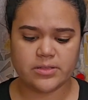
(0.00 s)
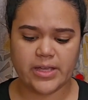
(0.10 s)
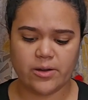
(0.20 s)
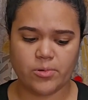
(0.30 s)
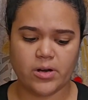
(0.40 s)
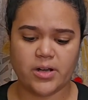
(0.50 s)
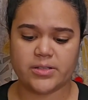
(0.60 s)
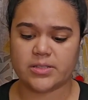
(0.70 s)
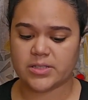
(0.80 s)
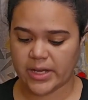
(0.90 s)
that were
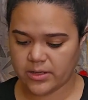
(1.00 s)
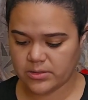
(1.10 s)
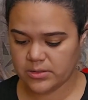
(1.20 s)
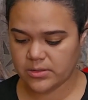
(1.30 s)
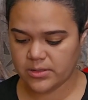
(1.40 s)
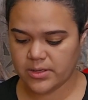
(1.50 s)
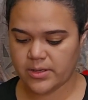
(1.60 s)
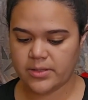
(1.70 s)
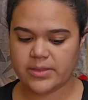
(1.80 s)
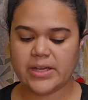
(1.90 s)
on sale
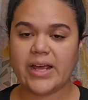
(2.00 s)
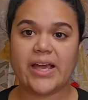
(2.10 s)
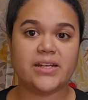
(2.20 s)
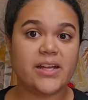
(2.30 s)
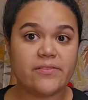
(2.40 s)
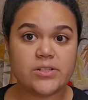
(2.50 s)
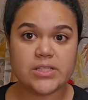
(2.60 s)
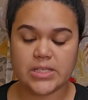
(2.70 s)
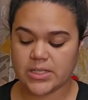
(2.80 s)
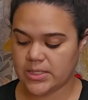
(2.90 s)
that I'd never
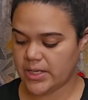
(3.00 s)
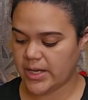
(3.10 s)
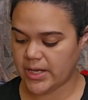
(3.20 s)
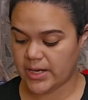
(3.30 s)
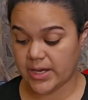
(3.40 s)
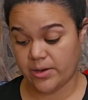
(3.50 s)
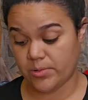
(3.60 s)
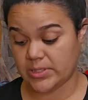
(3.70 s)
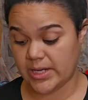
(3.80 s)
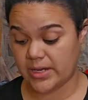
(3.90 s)
seen, and I
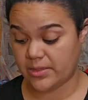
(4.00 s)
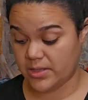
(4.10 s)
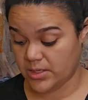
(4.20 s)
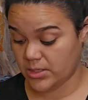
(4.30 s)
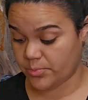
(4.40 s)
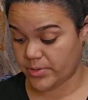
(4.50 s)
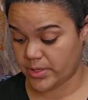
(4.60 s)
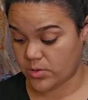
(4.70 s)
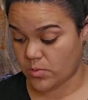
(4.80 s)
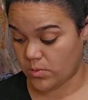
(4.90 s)
was like, these are pretty
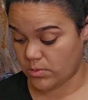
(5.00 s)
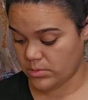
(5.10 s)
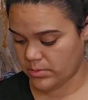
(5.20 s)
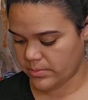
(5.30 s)
cool.